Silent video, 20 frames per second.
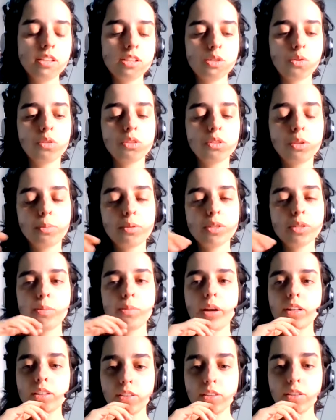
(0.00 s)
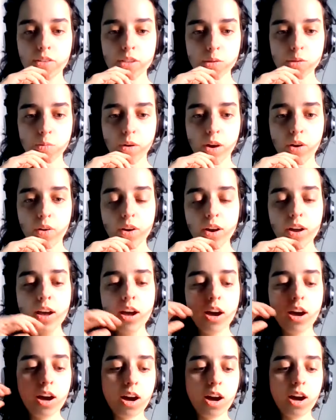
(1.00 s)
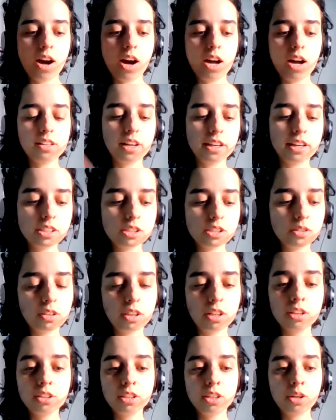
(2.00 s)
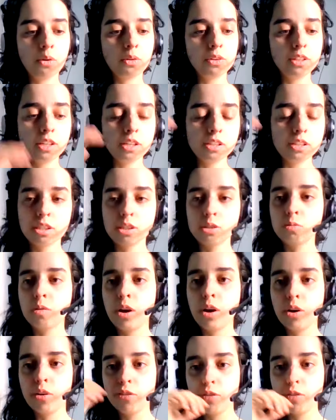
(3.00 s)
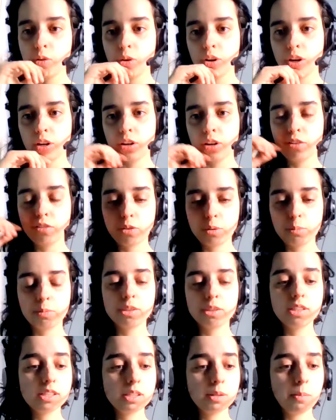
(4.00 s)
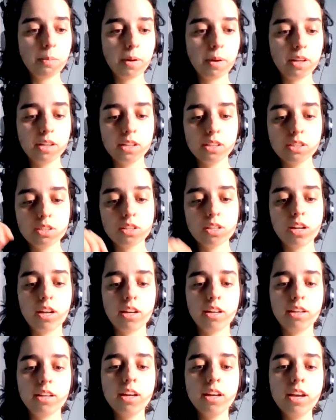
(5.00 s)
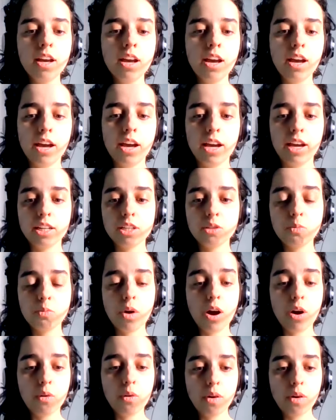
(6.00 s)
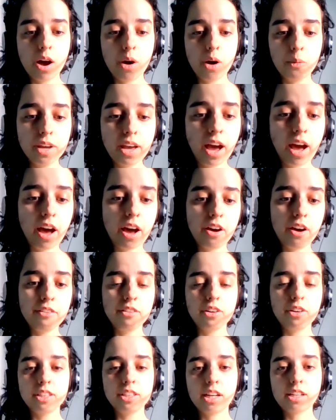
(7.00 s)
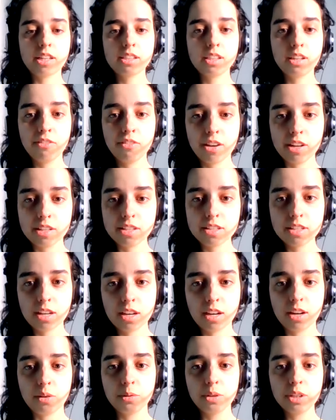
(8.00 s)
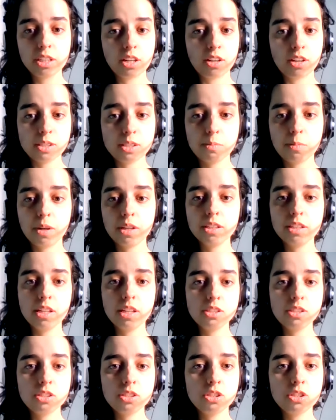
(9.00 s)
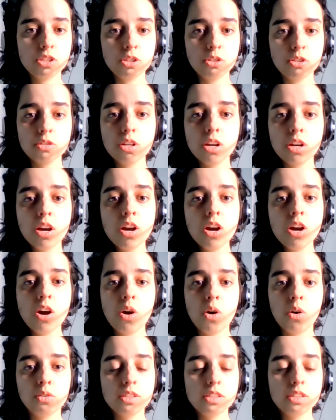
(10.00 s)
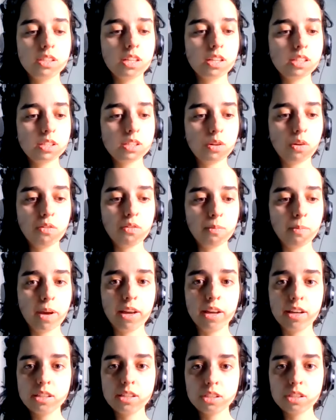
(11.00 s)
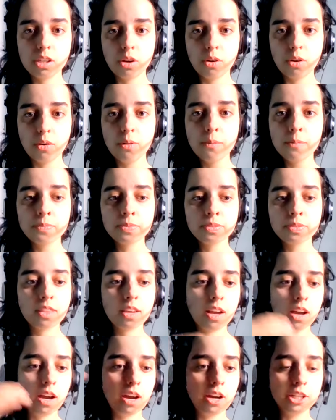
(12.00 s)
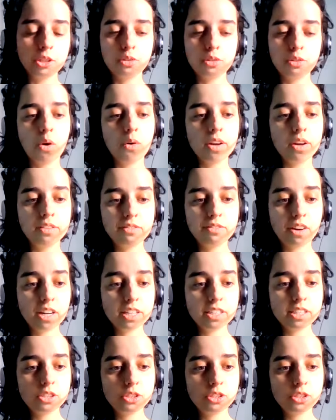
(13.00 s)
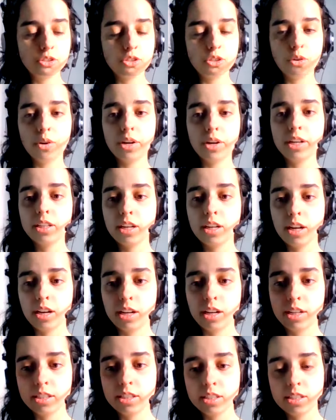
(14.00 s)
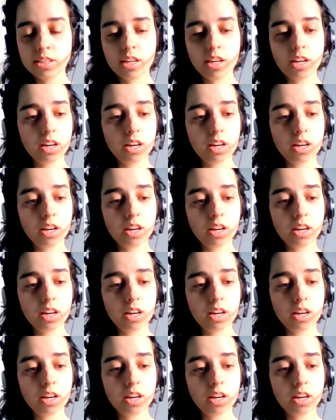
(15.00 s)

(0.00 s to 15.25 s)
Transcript: other perspective as well. I'd like to thank the audience as well for participating today. And we have our next event organized by the Institute on the 6th of May. So you're all invited to join, and